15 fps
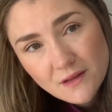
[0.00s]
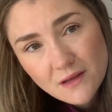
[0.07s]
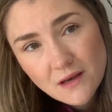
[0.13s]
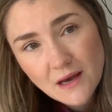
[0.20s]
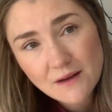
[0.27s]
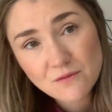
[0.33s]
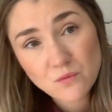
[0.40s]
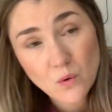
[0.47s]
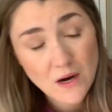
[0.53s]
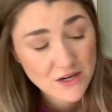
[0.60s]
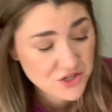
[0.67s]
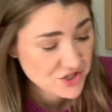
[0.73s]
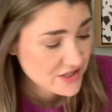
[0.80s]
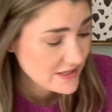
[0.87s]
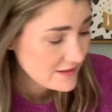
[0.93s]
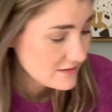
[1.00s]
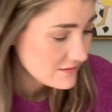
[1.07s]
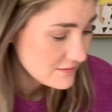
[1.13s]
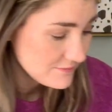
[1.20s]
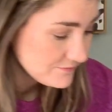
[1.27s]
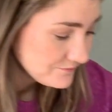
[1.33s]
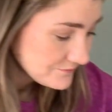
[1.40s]
I've washed it
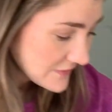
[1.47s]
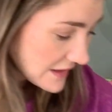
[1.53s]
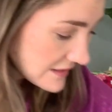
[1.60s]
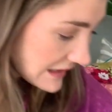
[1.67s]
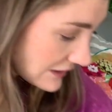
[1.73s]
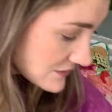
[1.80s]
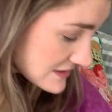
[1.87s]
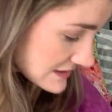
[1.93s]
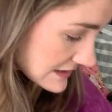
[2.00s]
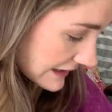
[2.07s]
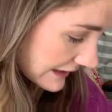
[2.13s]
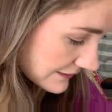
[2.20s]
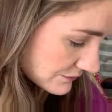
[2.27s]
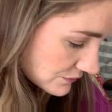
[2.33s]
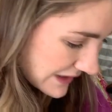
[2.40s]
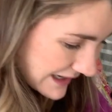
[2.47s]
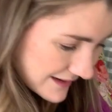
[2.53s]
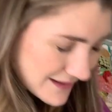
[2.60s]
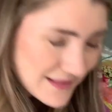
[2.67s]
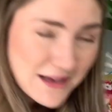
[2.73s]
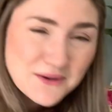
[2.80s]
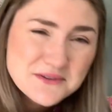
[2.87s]
a thousand times, not a
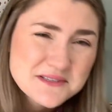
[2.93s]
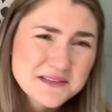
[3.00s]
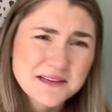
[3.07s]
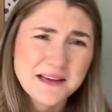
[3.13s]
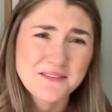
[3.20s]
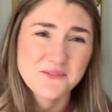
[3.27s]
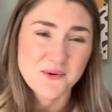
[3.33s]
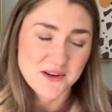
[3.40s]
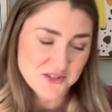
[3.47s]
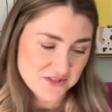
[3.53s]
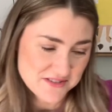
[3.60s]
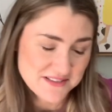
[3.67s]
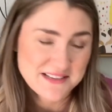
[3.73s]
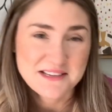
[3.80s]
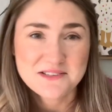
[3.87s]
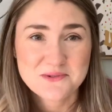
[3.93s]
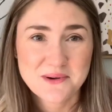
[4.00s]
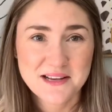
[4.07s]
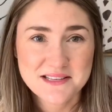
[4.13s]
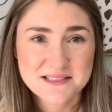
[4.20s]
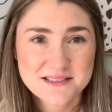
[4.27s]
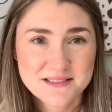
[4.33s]
thousand. I've washed it like
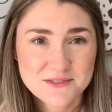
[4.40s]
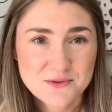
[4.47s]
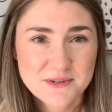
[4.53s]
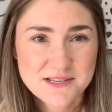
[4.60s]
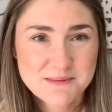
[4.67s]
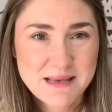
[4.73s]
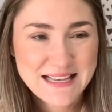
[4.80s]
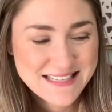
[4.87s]
twice since Christmas.